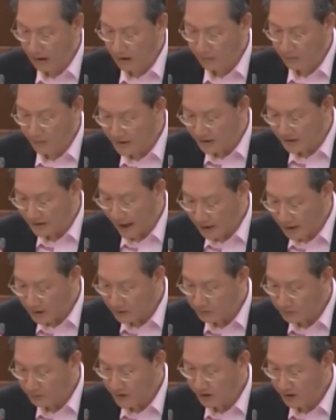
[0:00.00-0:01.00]
Mr.
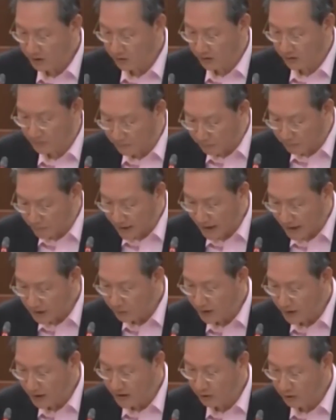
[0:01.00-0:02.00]

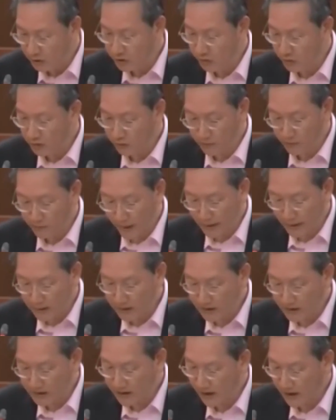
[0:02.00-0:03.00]
Desmond Lee, also reminded
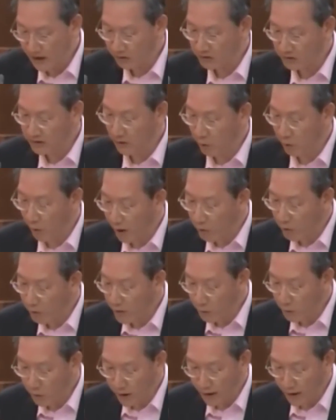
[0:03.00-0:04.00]
this House that while we
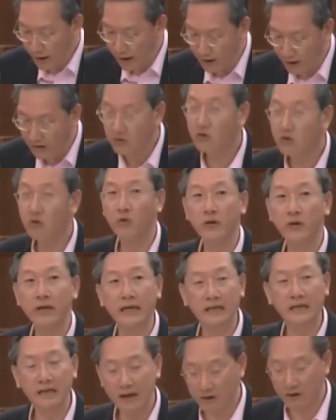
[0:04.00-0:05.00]
work hard to
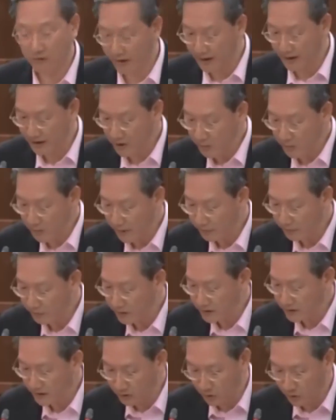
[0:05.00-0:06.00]
integrate new
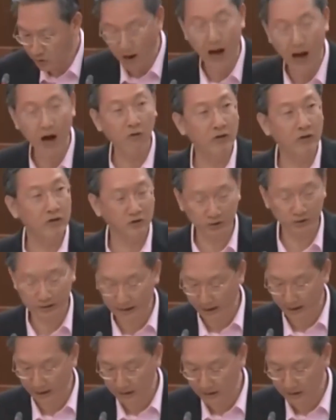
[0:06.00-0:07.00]
members into our
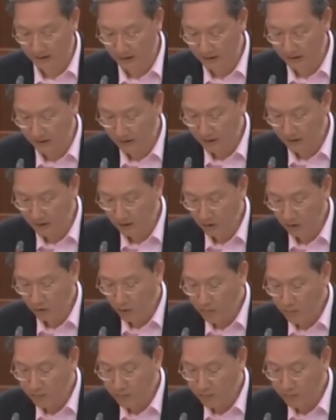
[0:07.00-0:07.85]
society, we